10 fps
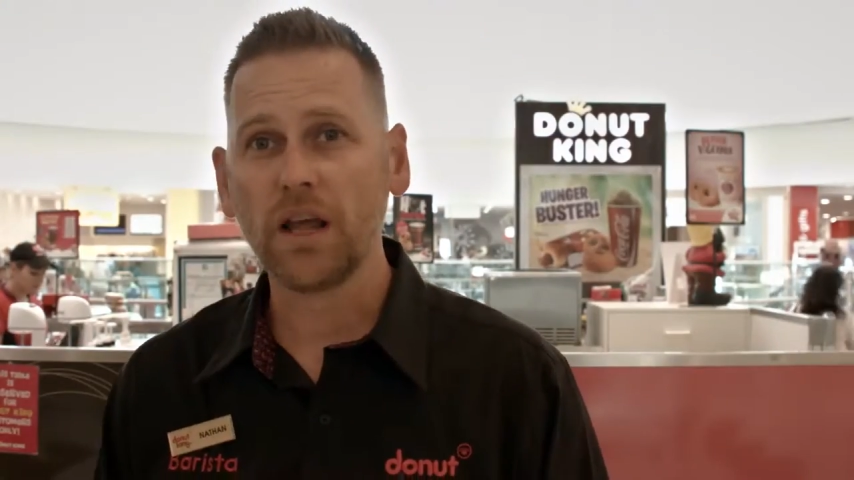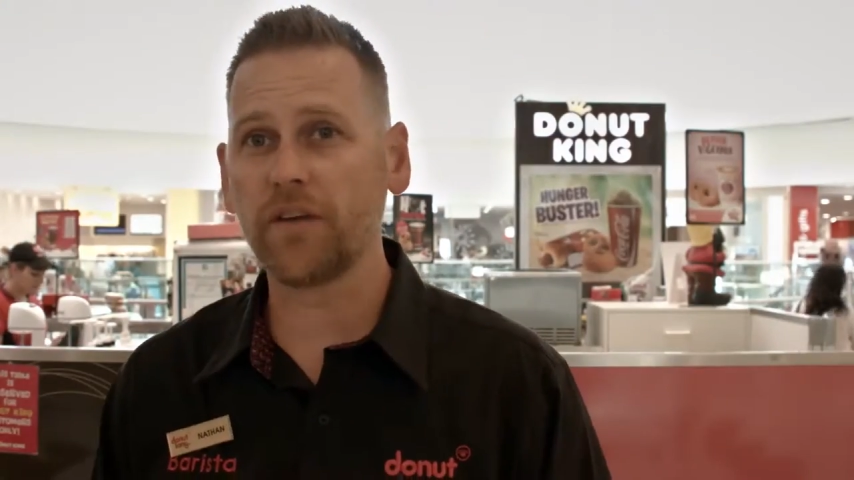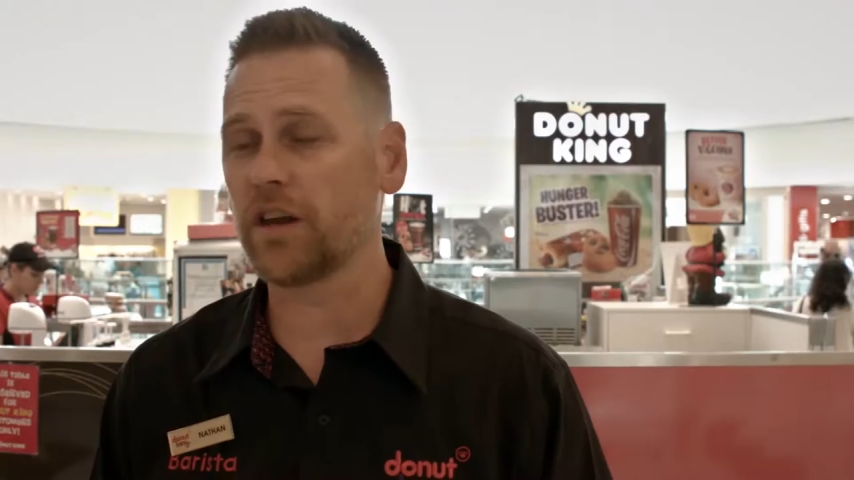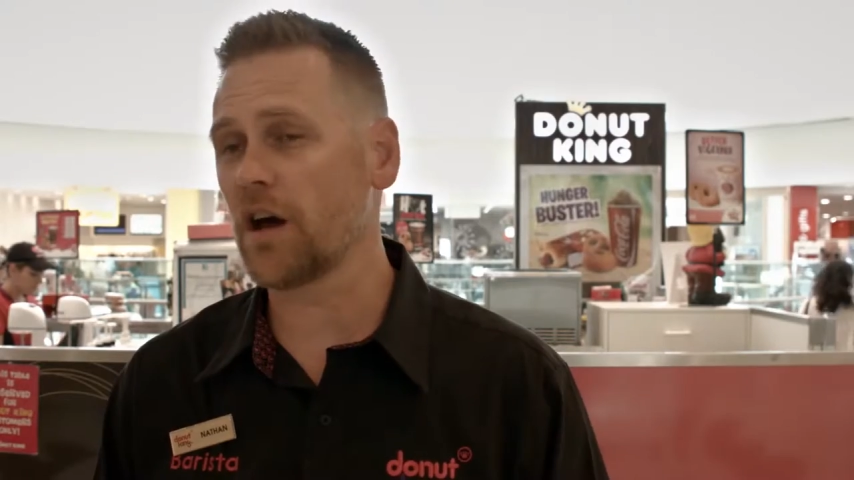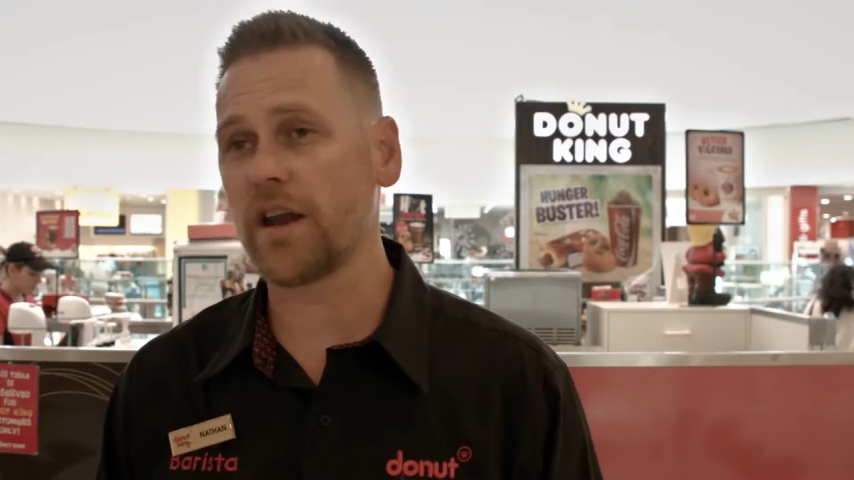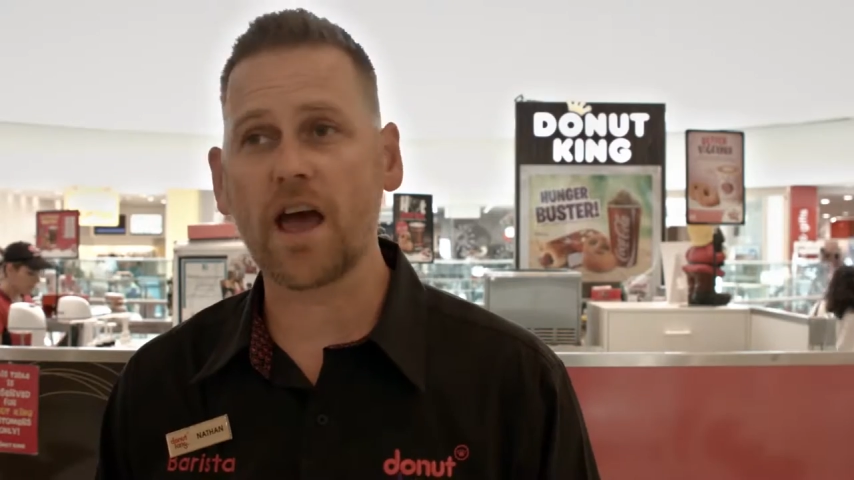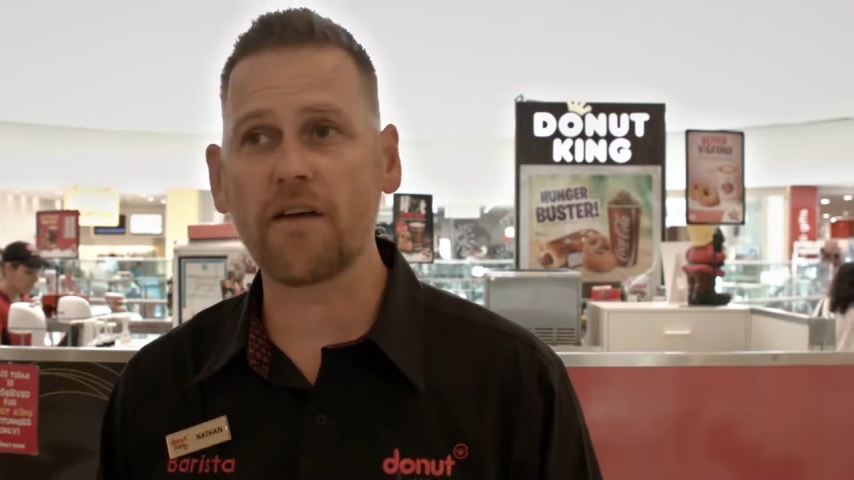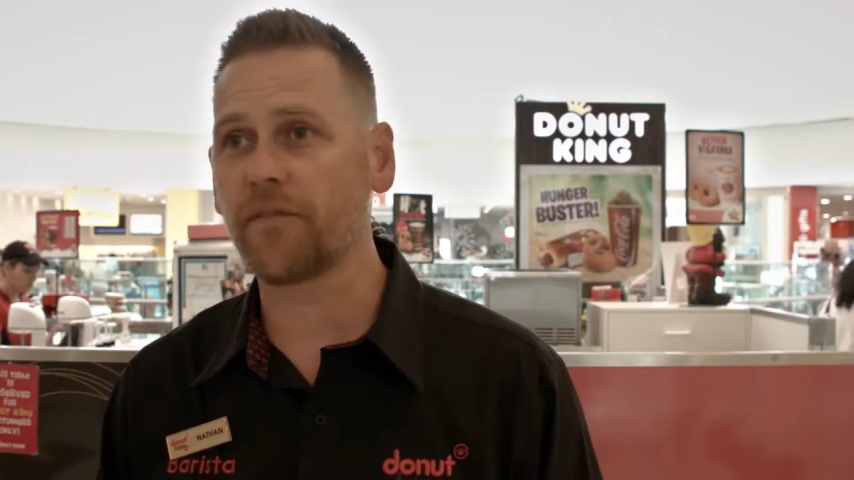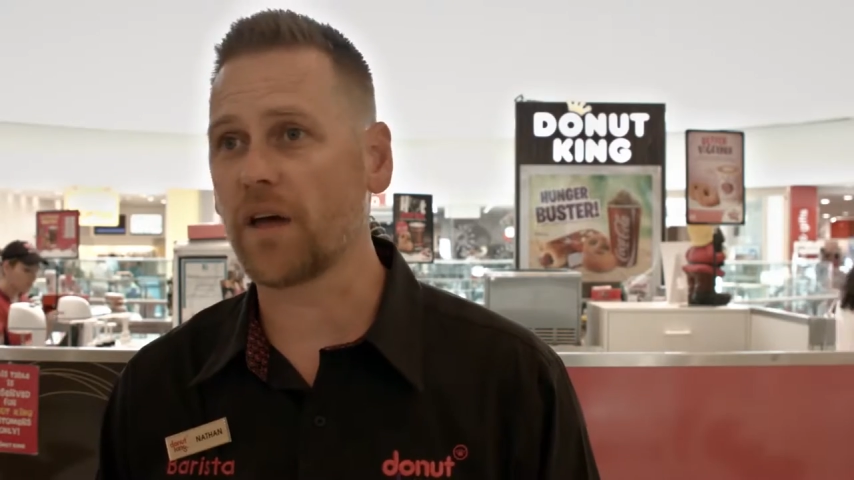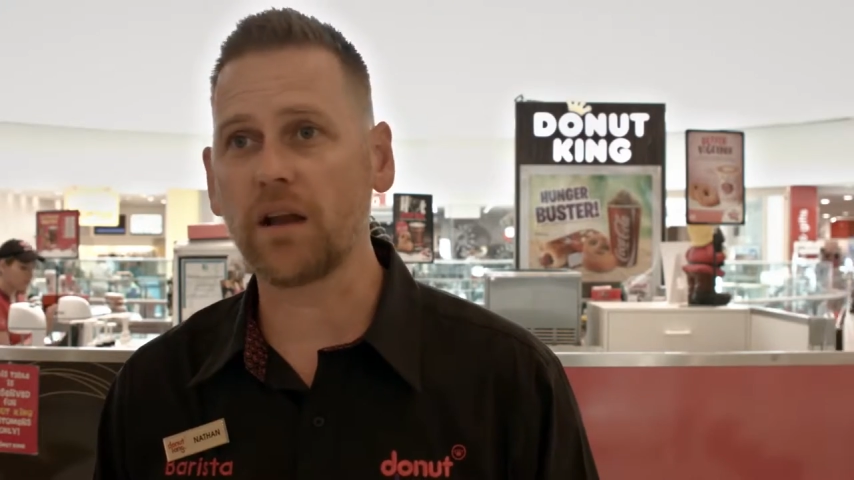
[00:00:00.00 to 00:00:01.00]
If you don't
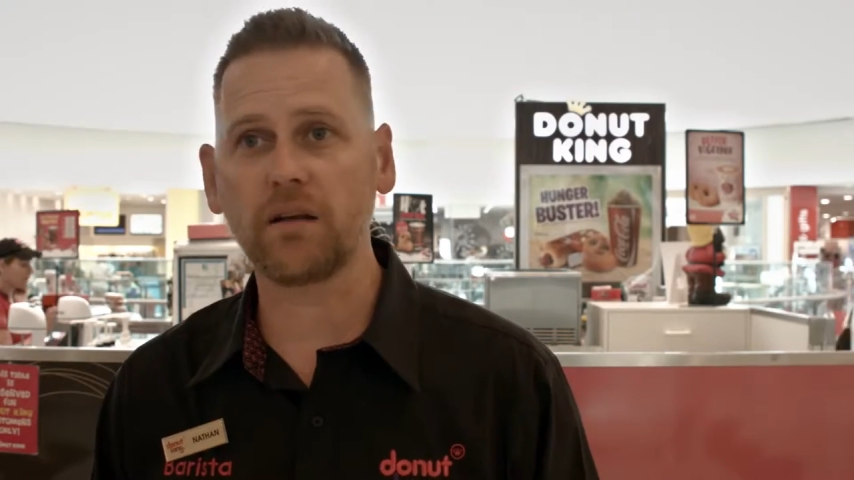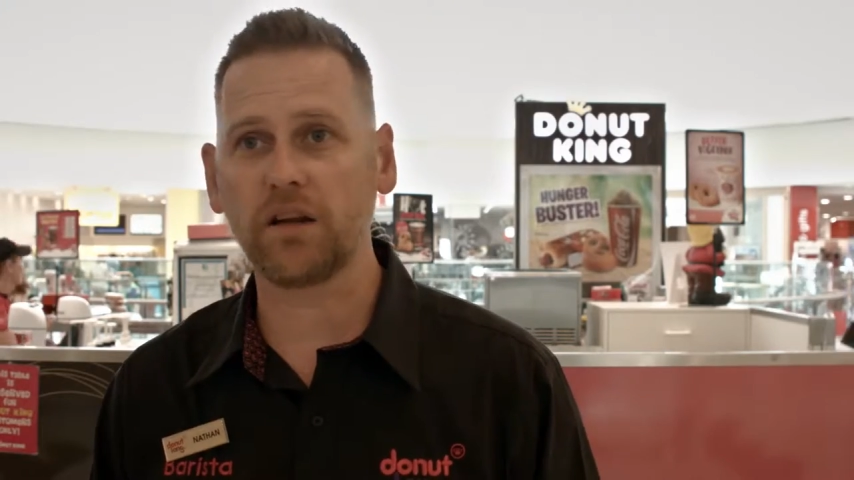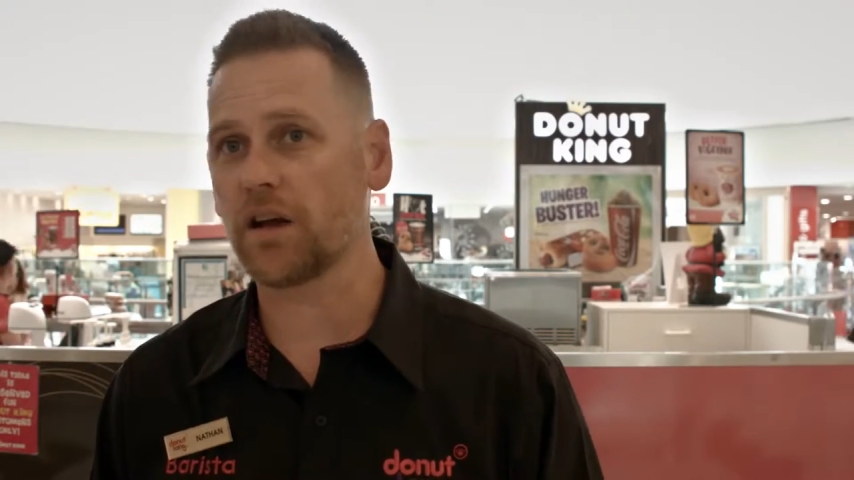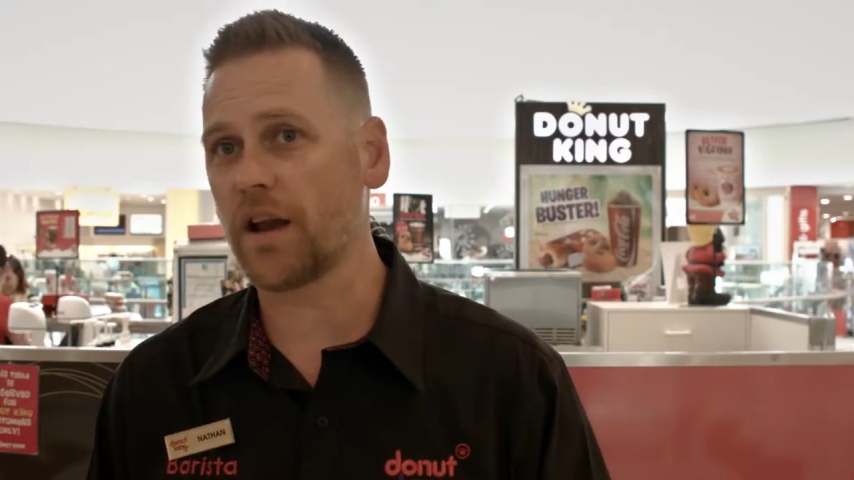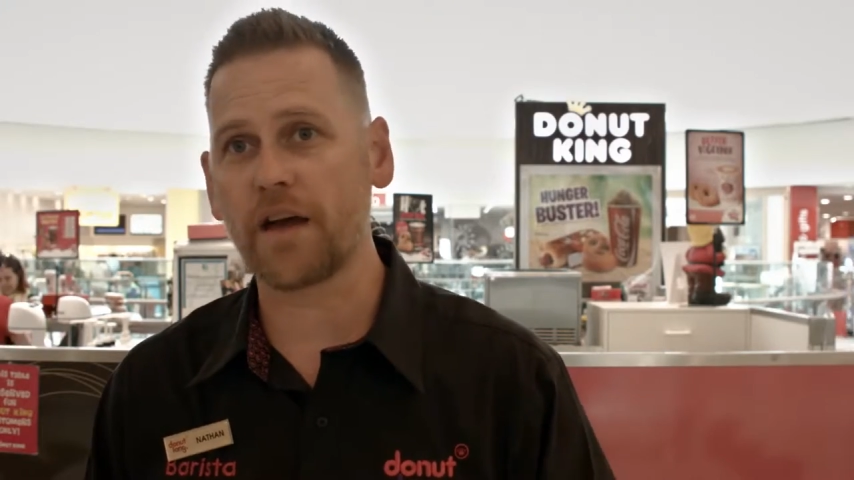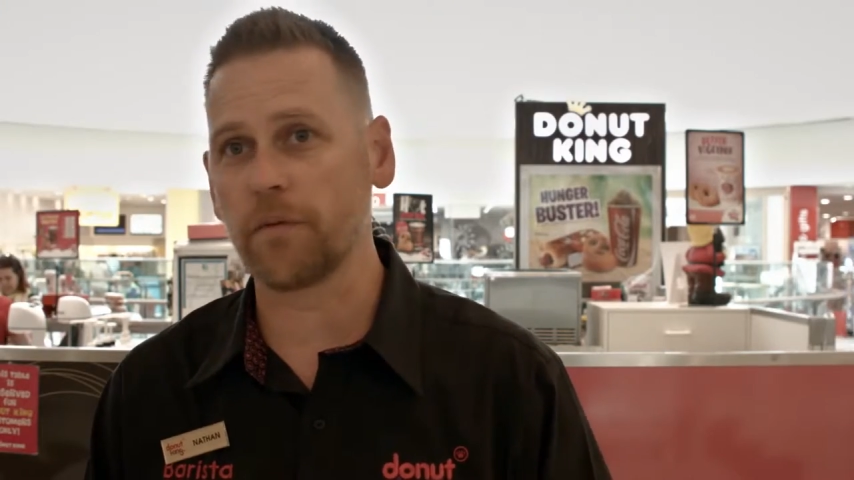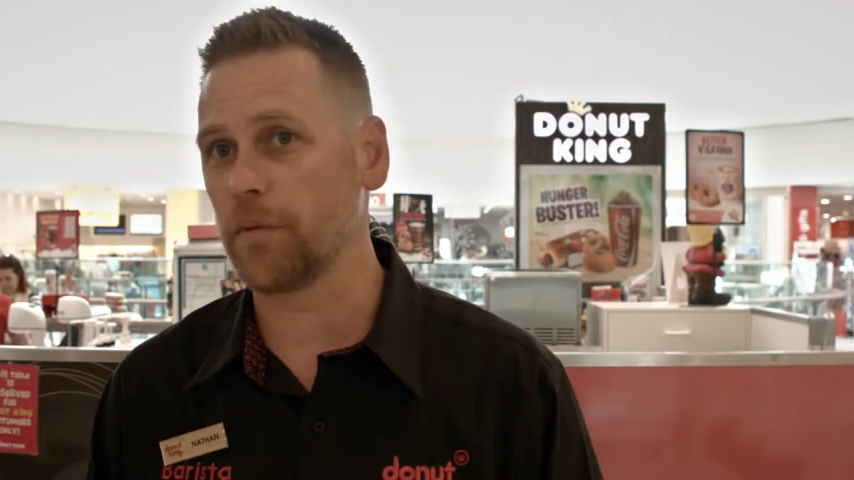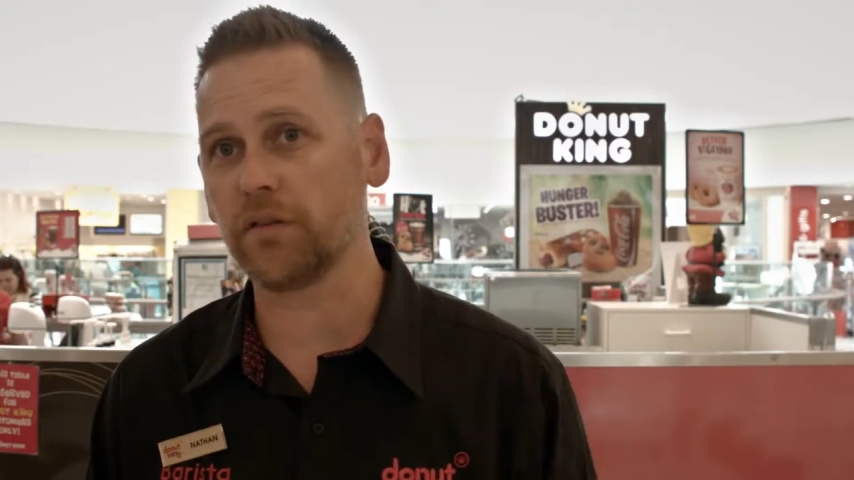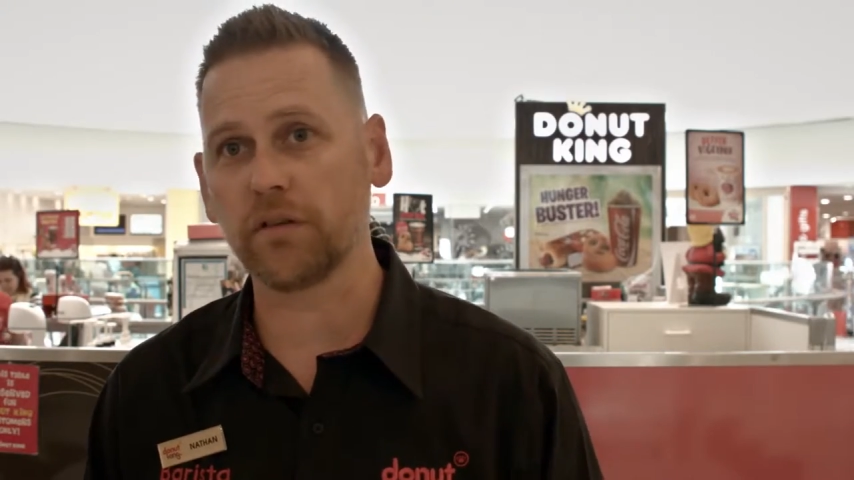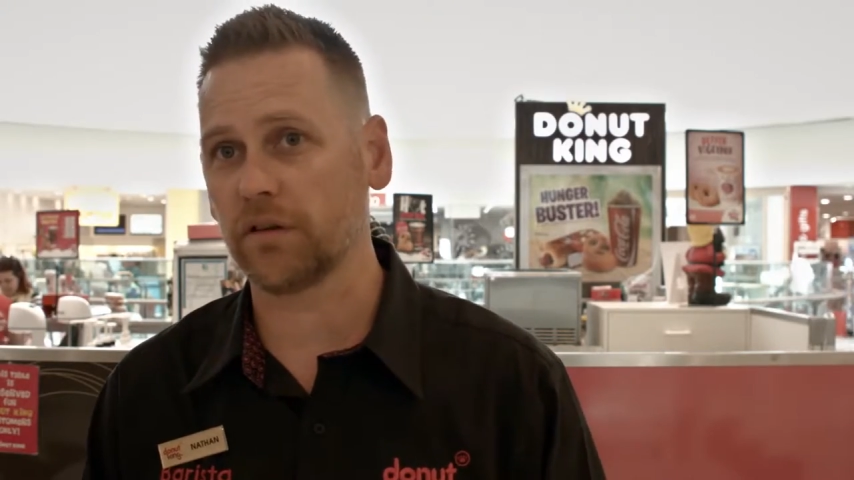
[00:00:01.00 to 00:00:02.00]
have that, you don't have a
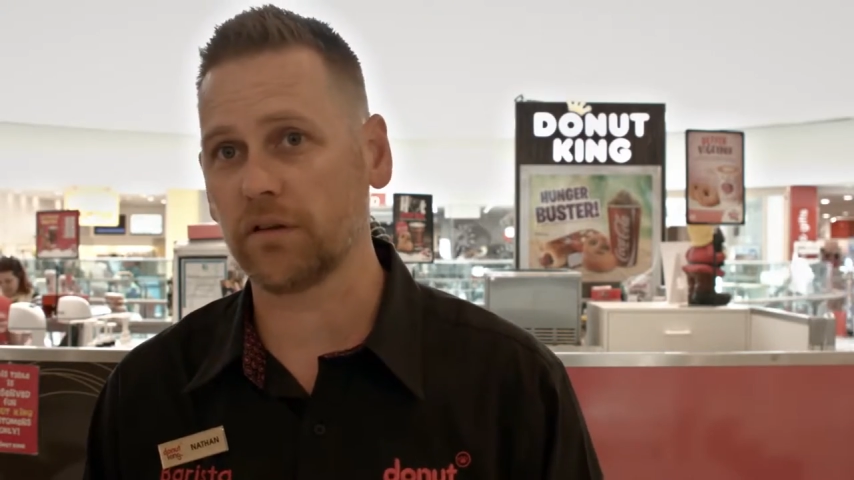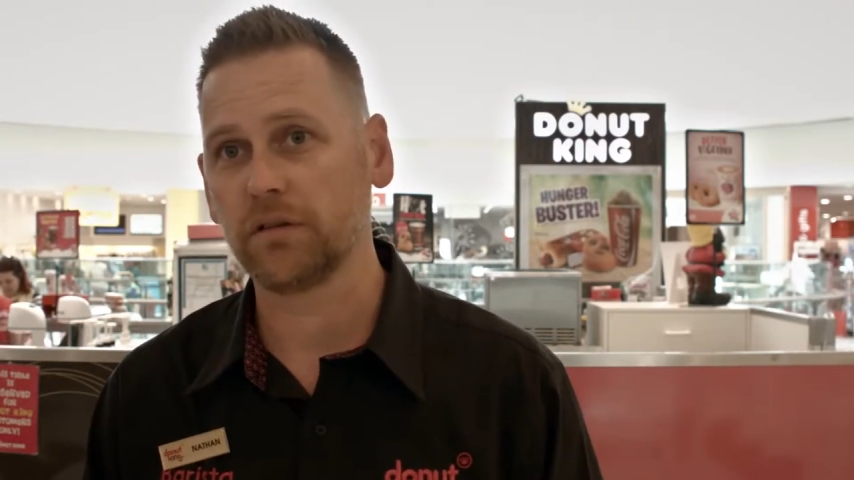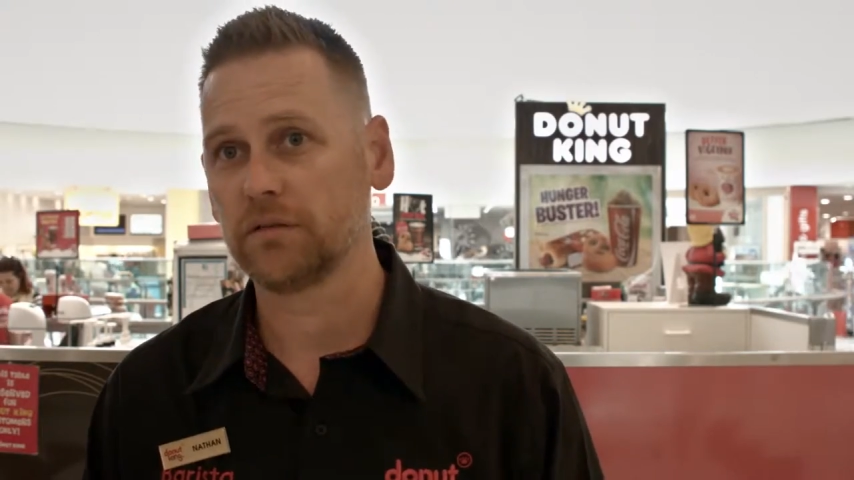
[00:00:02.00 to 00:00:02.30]
business.